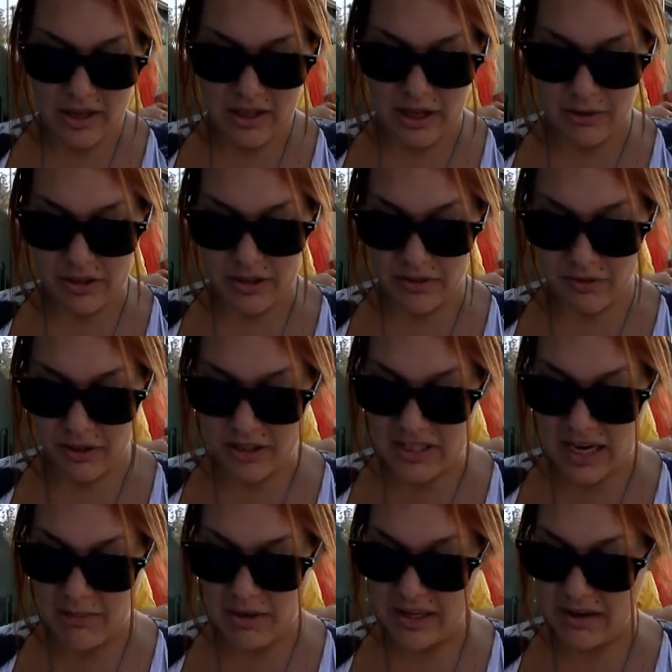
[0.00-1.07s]
That was the first
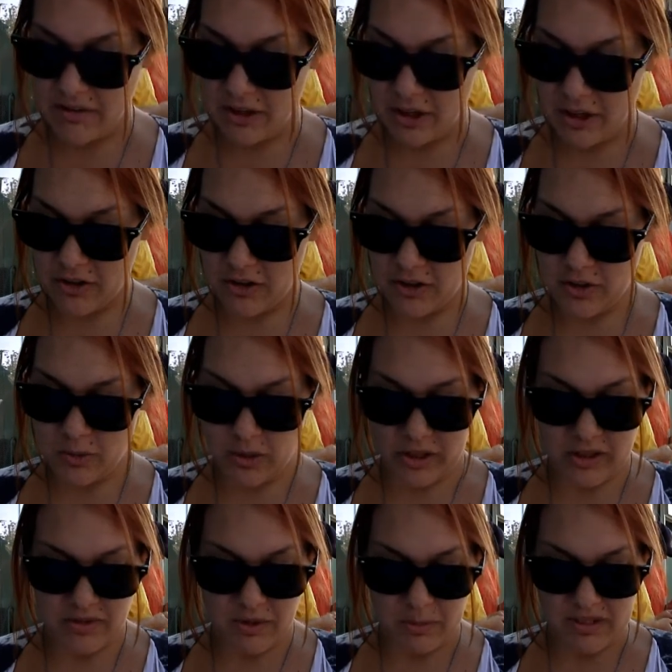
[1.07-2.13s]
time I'd ever heard those
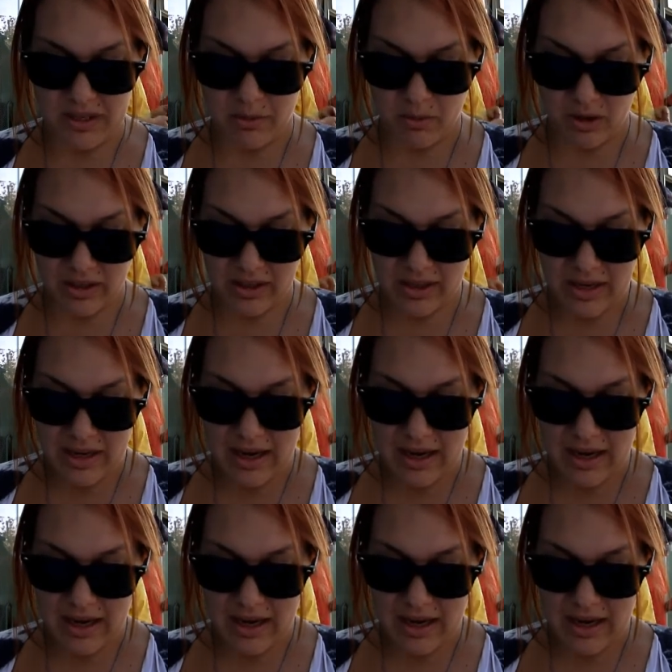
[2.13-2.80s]
words from someone.